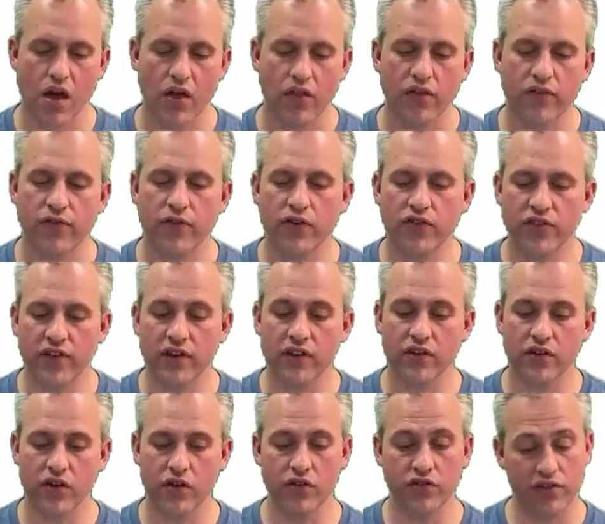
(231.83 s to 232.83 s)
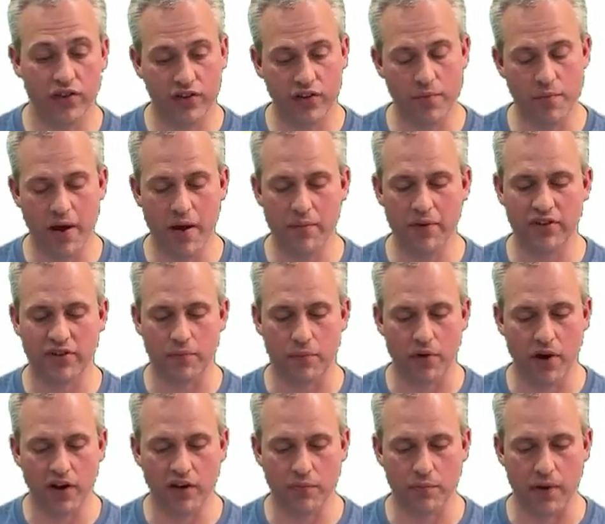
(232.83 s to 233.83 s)
The first thing to notice that you may be
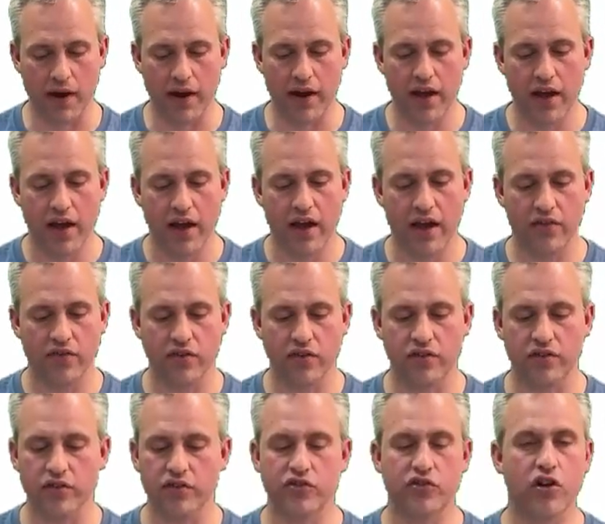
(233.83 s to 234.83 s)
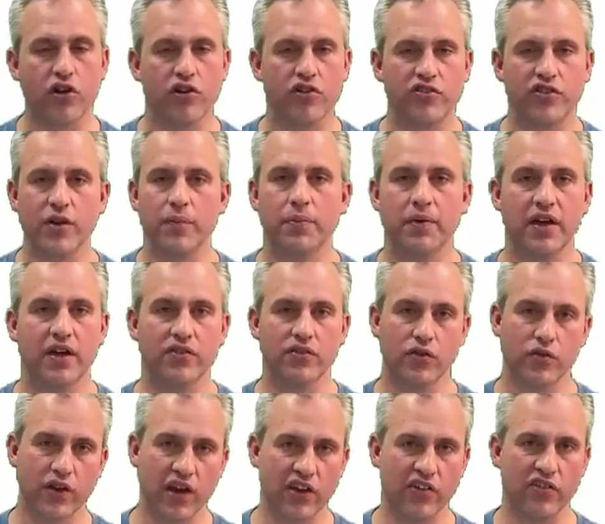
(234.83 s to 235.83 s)
surprised by is that the start GPS
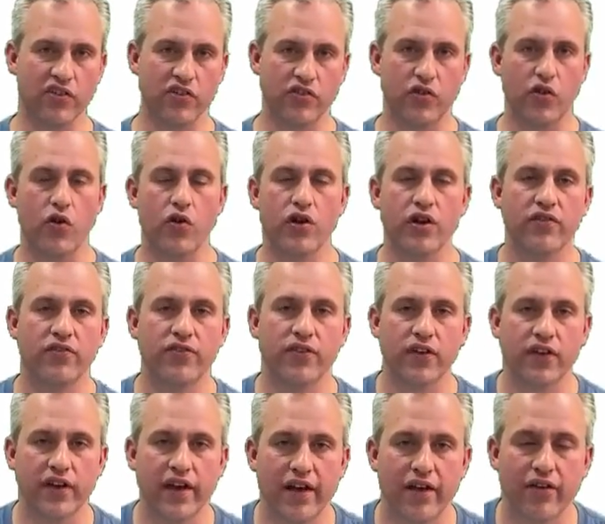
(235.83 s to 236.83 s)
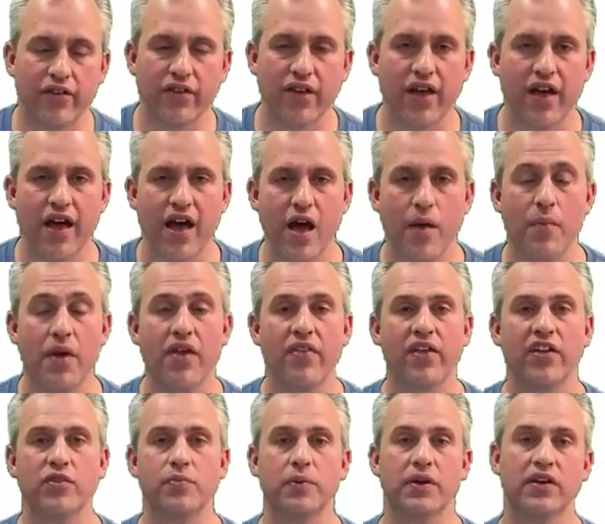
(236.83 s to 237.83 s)
location is already filled out. And
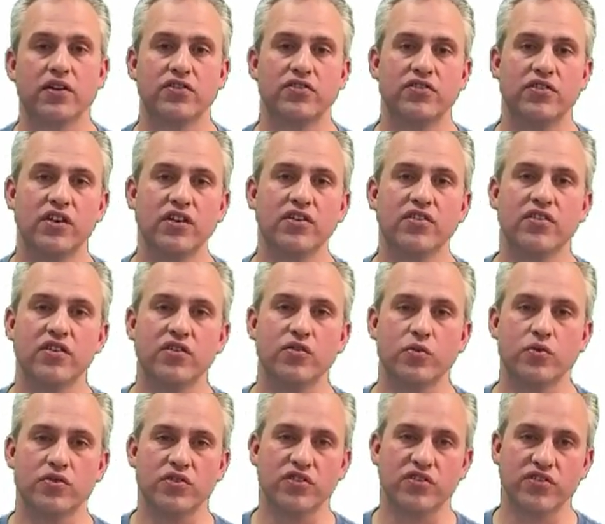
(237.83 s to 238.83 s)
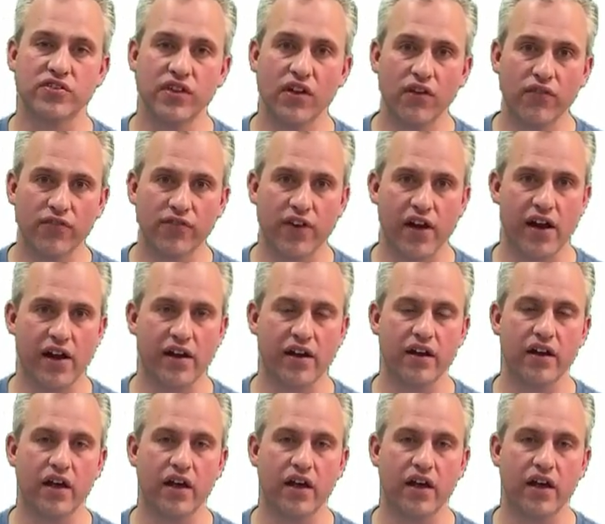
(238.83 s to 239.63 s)
that's because since this was a self-guided